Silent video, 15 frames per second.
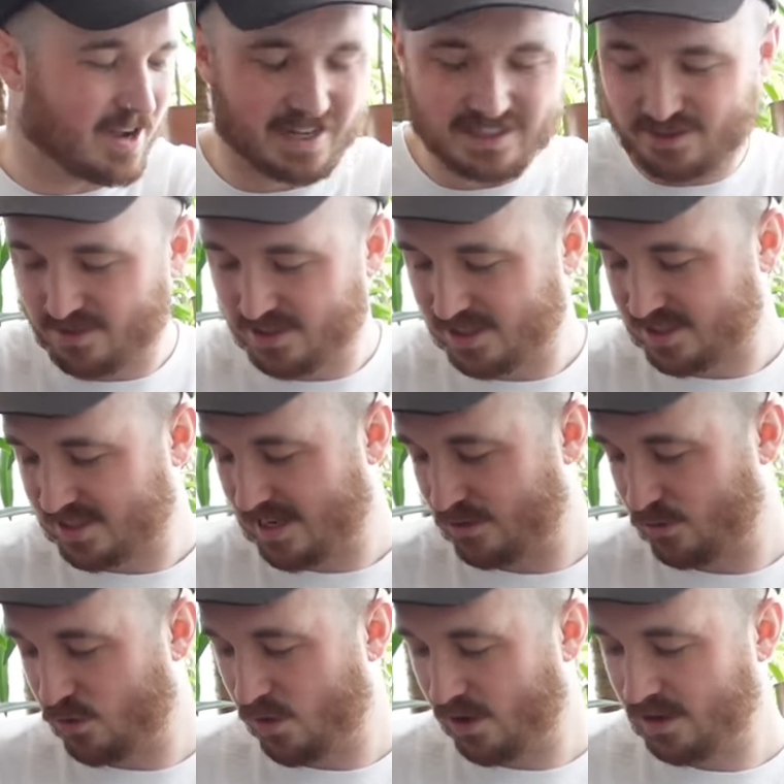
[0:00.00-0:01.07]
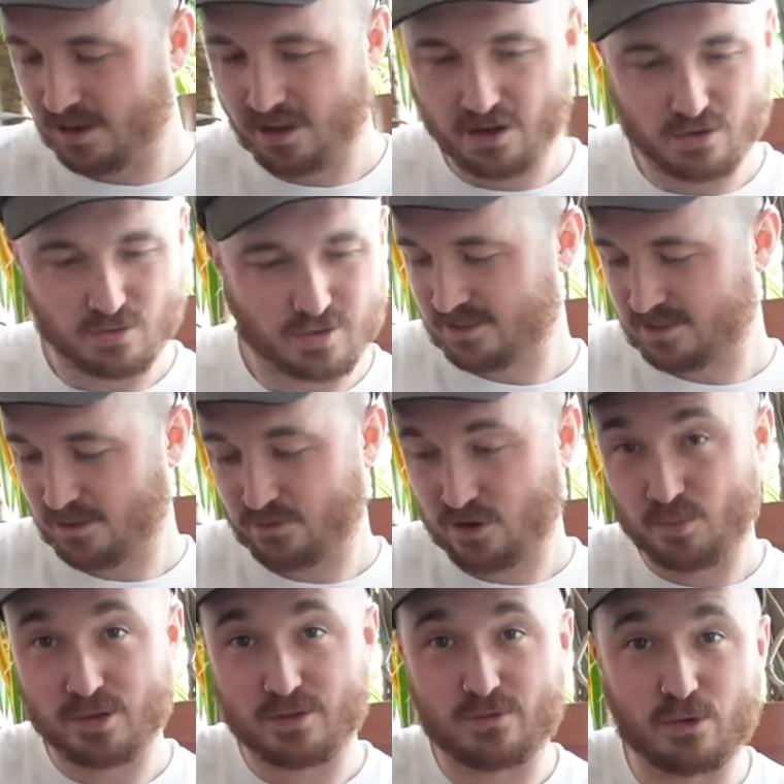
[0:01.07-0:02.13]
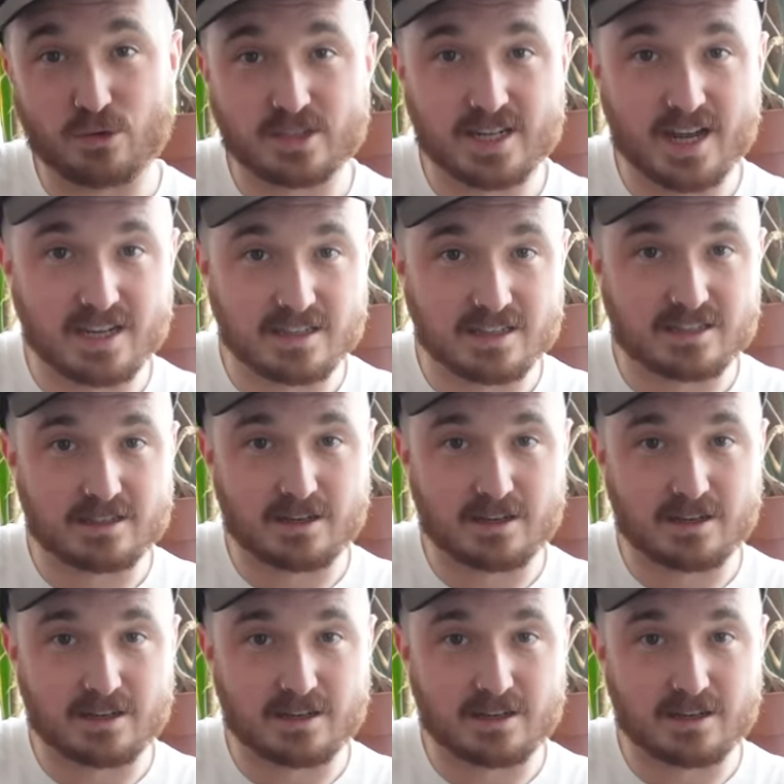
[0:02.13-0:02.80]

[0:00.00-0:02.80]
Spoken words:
I had to run the saddle quite low. So I've gone with a 48 this